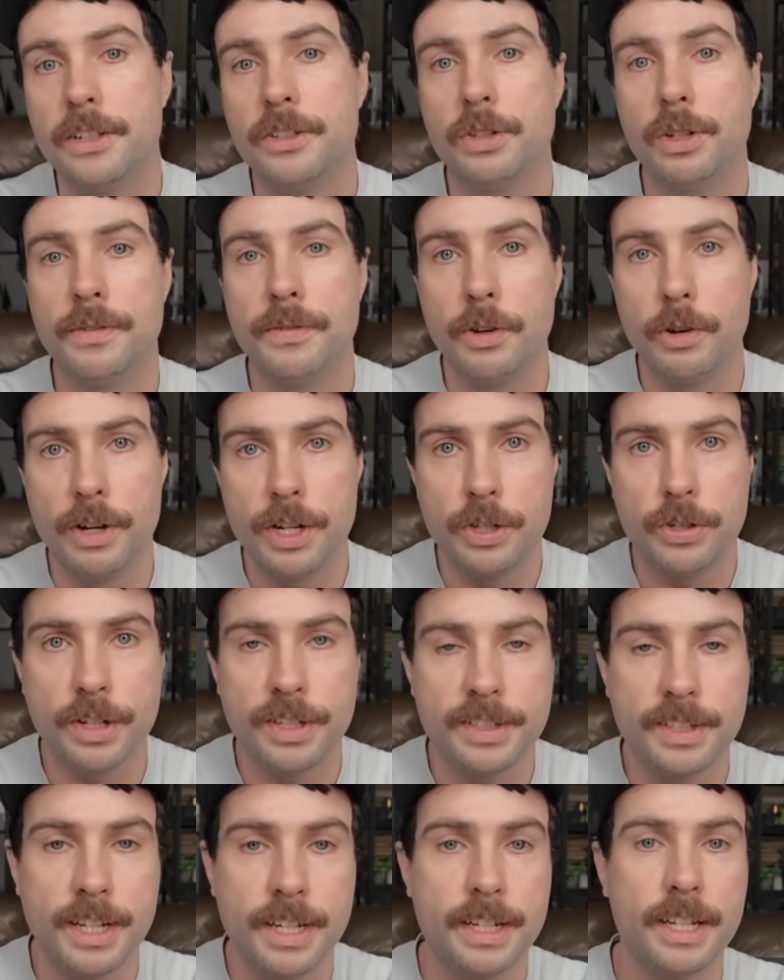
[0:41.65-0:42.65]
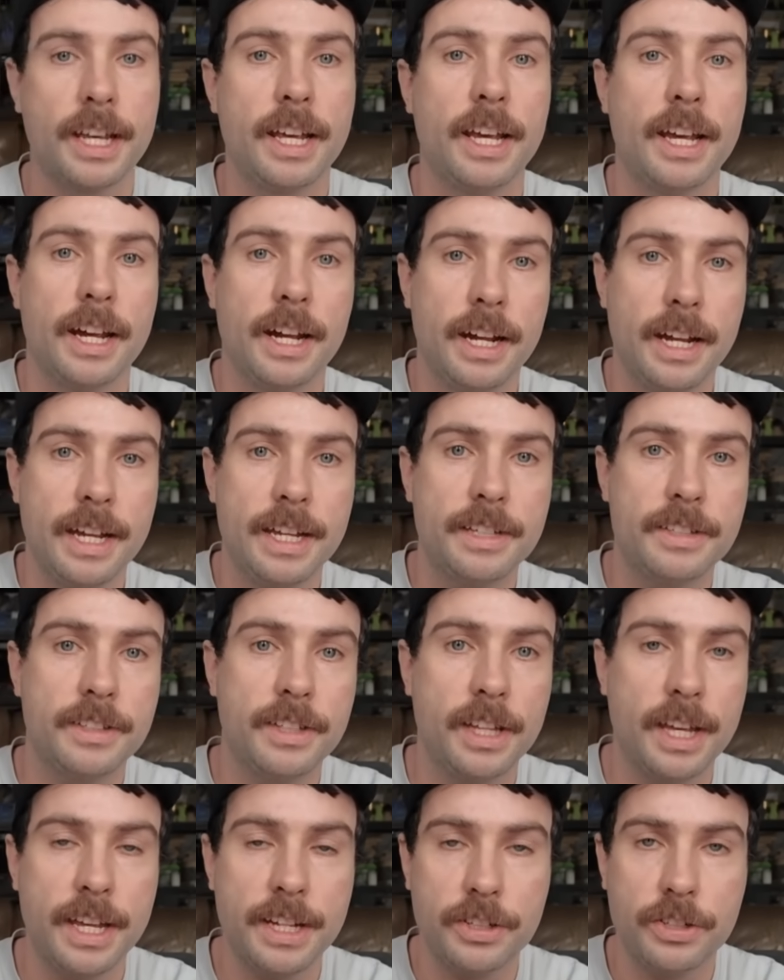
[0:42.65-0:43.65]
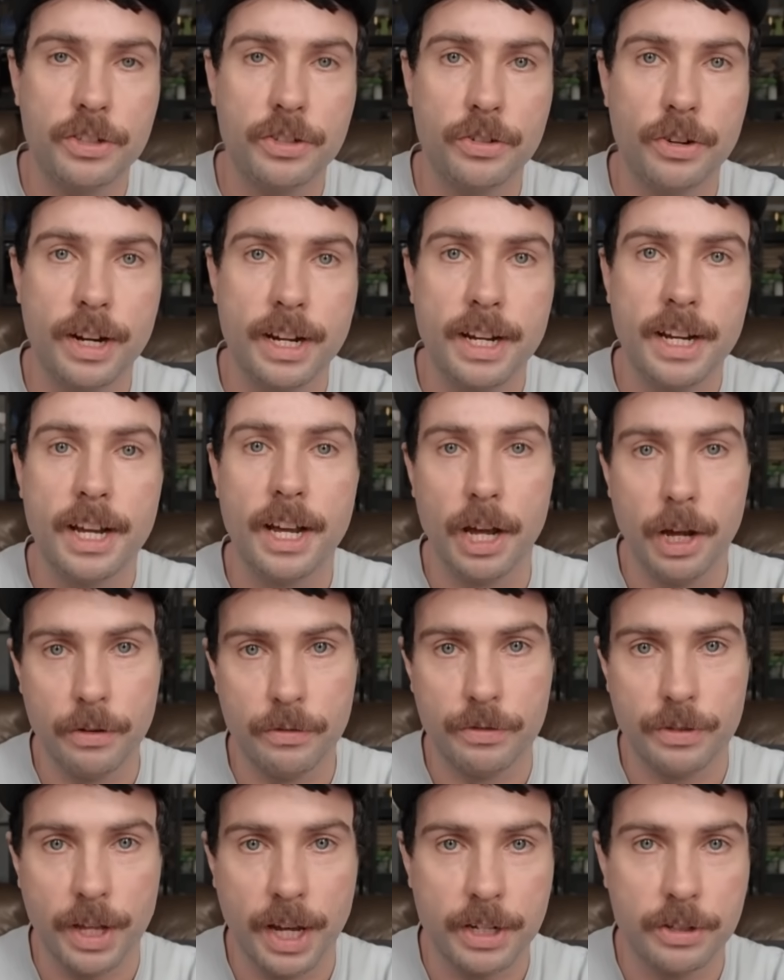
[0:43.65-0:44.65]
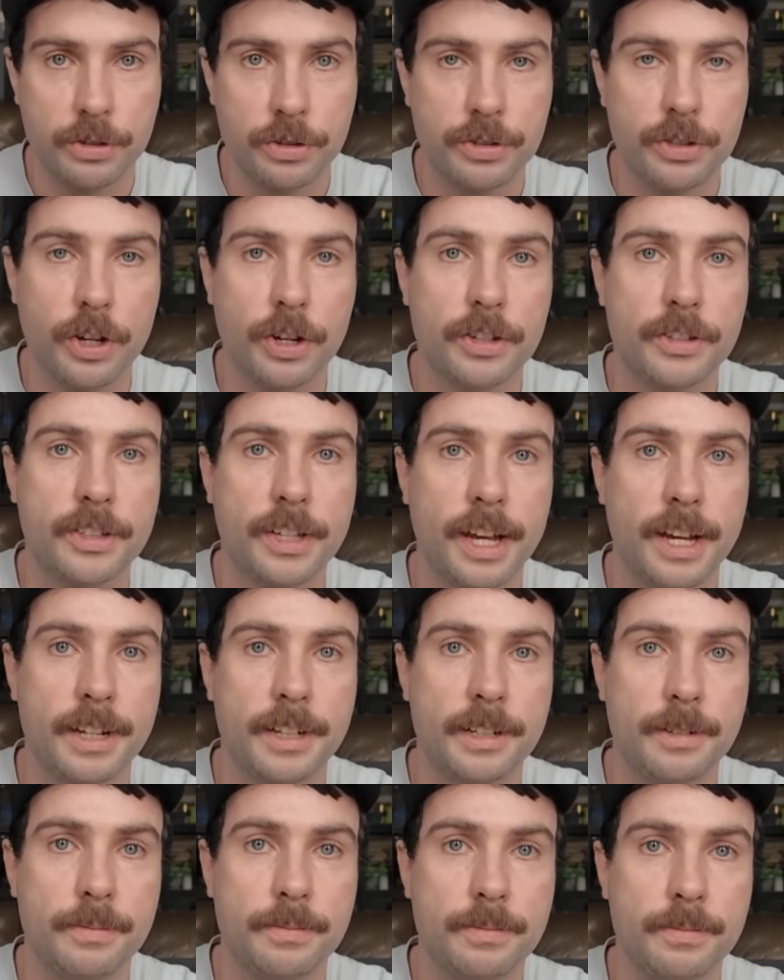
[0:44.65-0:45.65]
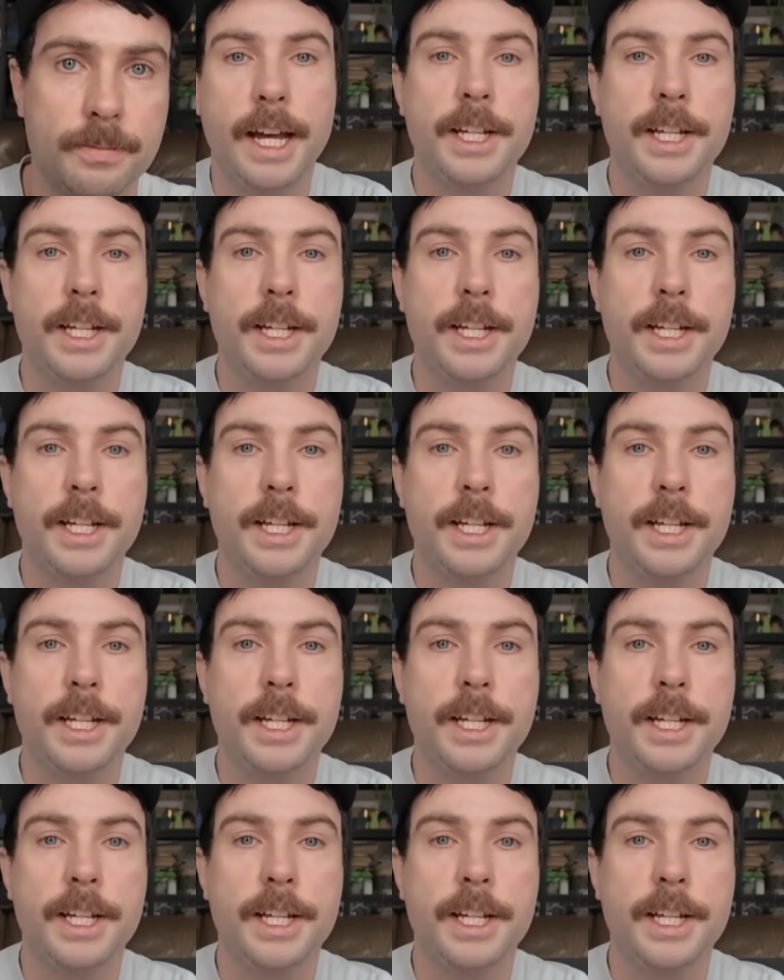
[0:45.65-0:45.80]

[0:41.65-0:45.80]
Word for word: So if you're interested, Here's the history of nitrous oxide.